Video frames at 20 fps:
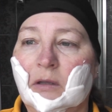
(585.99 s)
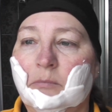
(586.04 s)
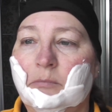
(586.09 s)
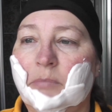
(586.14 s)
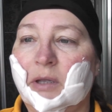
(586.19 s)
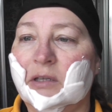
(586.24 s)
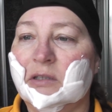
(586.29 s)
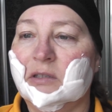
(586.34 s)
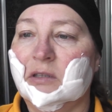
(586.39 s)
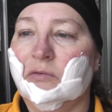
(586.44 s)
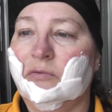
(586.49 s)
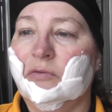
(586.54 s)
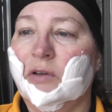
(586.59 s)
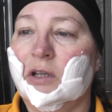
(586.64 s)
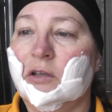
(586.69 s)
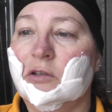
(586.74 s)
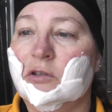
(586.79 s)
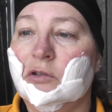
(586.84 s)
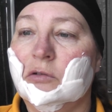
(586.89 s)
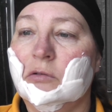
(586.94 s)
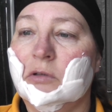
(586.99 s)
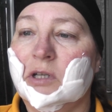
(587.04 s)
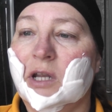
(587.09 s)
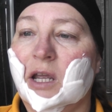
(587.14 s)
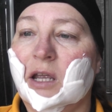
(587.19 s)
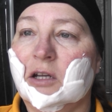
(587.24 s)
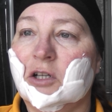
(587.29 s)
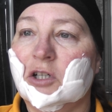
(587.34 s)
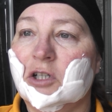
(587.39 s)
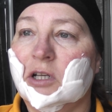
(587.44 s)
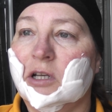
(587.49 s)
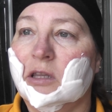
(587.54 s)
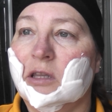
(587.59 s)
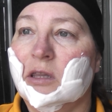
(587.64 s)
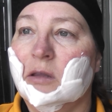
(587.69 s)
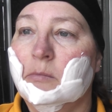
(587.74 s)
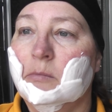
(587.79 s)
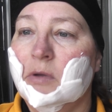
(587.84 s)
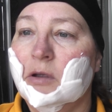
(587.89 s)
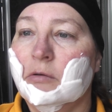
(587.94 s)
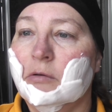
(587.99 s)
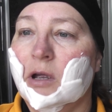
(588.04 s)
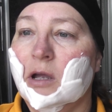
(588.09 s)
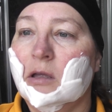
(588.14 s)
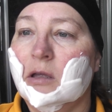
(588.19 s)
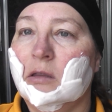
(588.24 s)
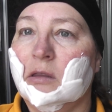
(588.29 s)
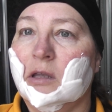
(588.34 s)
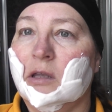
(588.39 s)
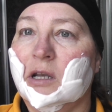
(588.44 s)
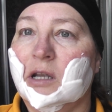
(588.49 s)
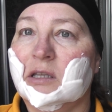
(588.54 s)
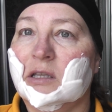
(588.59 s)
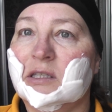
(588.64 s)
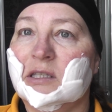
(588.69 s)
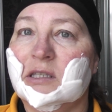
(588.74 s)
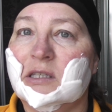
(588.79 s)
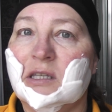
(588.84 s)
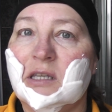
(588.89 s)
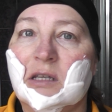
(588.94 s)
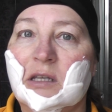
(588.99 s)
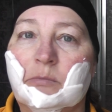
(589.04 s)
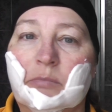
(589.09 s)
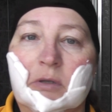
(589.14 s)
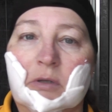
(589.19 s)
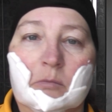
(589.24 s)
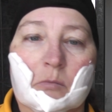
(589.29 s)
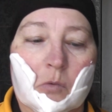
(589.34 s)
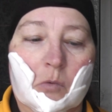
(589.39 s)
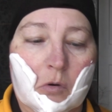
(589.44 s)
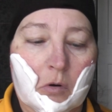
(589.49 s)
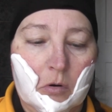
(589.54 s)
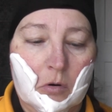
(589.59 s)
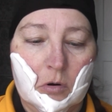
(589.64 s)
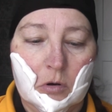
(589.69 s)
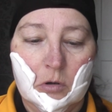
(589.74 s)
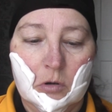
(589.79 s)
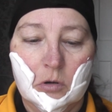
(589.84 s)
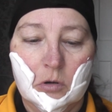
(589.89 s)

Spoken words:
Best if I do it actually in the mirror, then I'd see a bit more.